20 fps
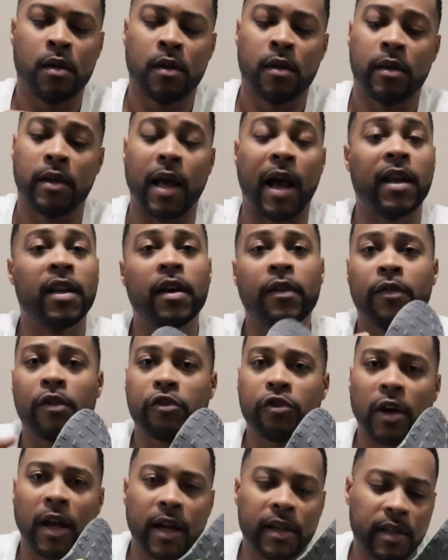Now I never
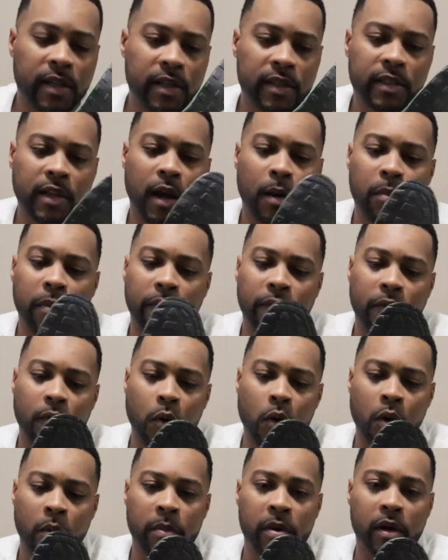tried these out
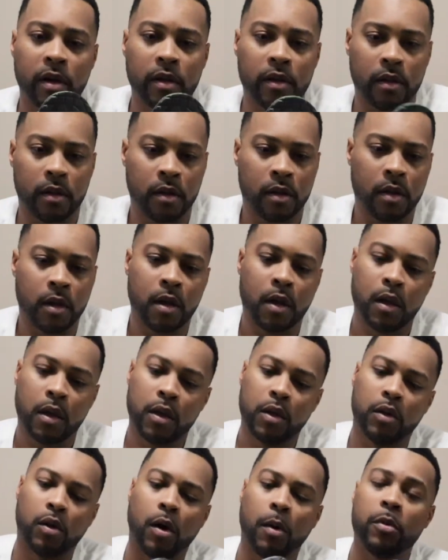before, but
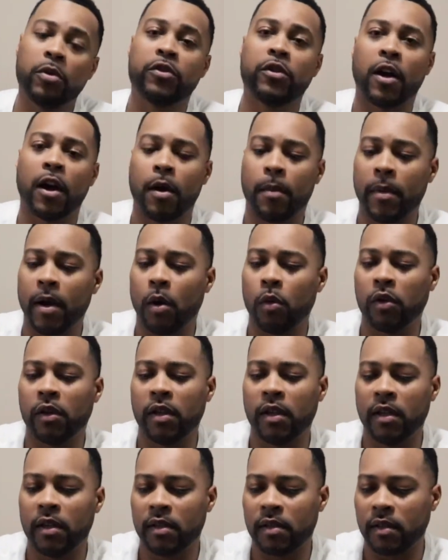I'm gonna try them out with
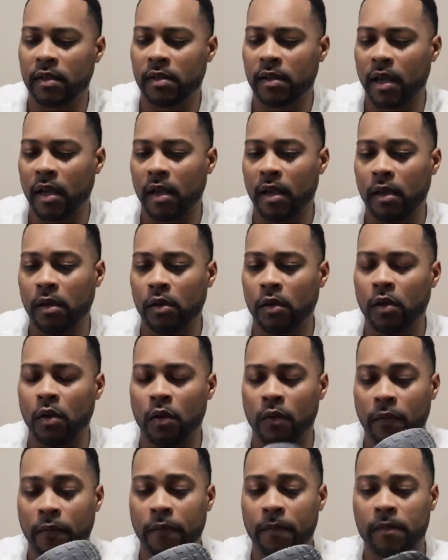these since they
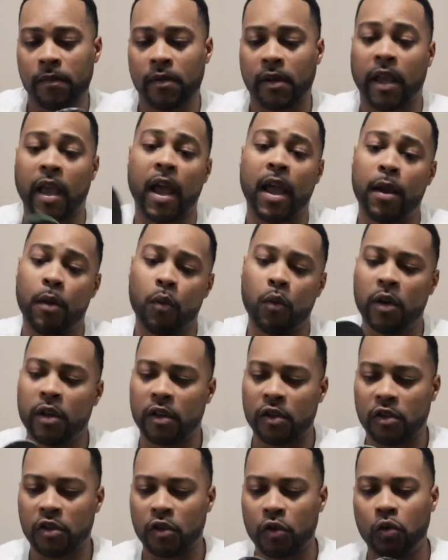came with
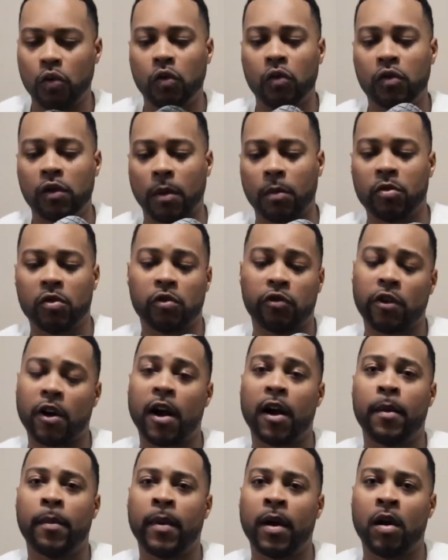the shoes. I'm gonna
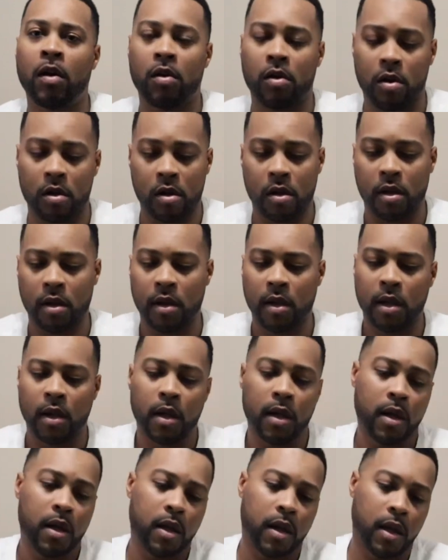try them out,
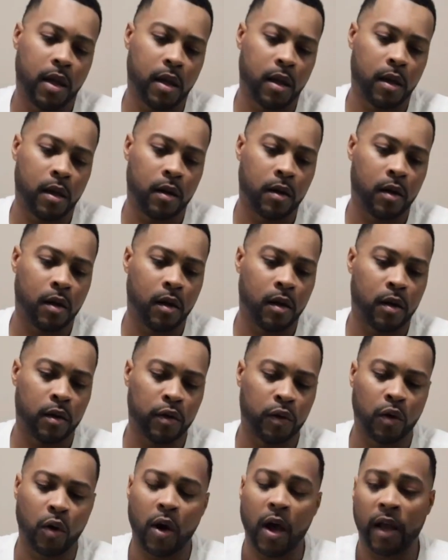and
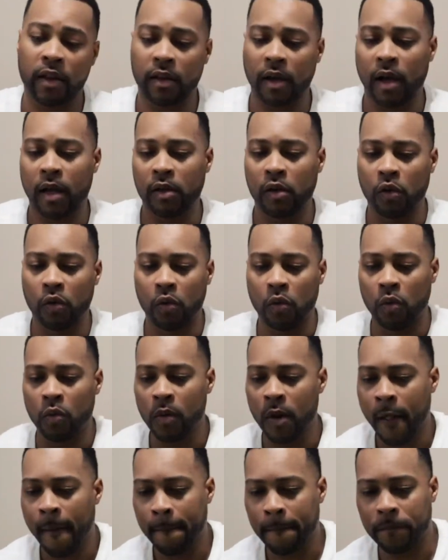after I
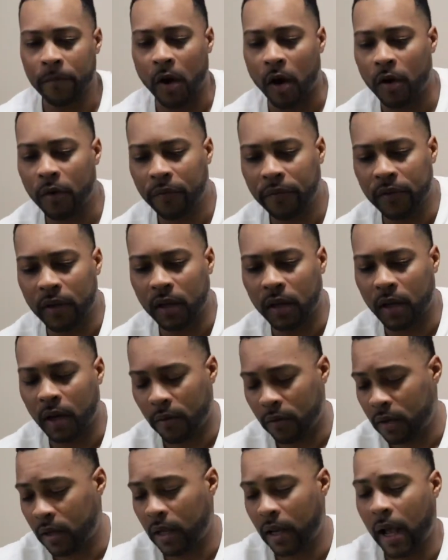do the on feet and
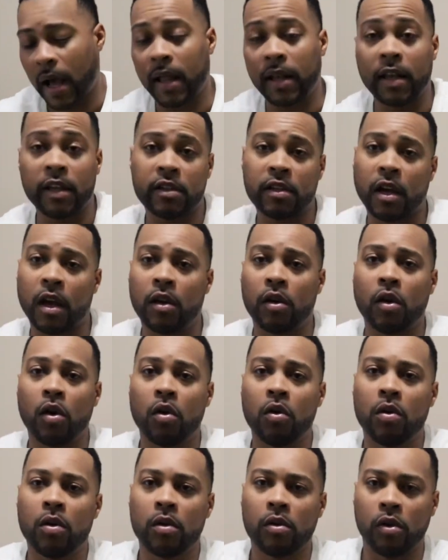everything, I'll let y'all
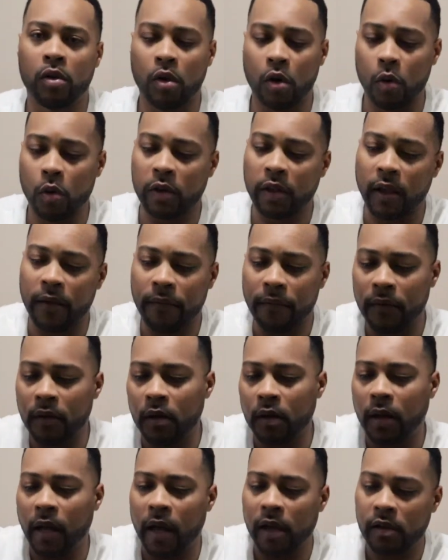know what they
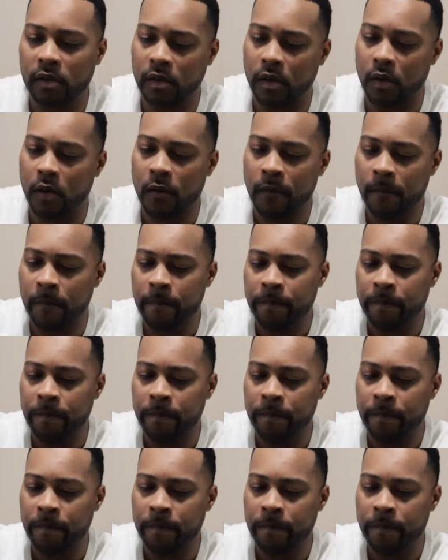feel like. So,